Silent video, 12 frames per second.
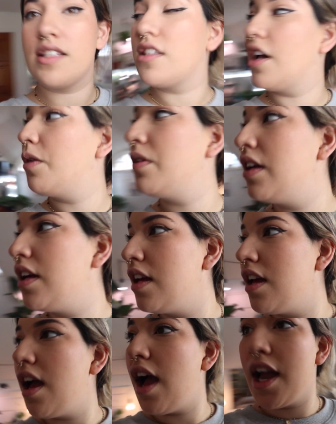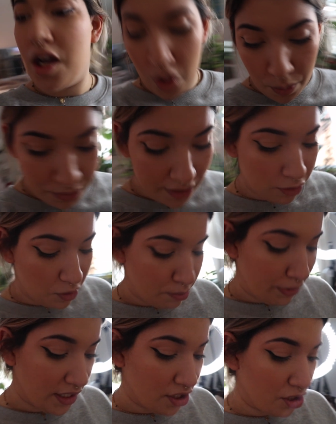So I hope that those
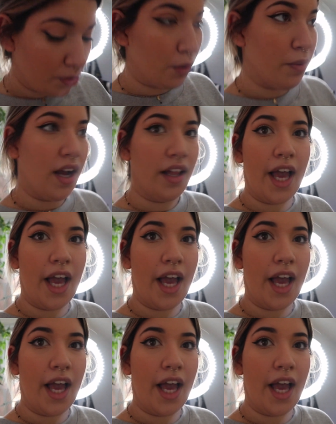plants are doing well.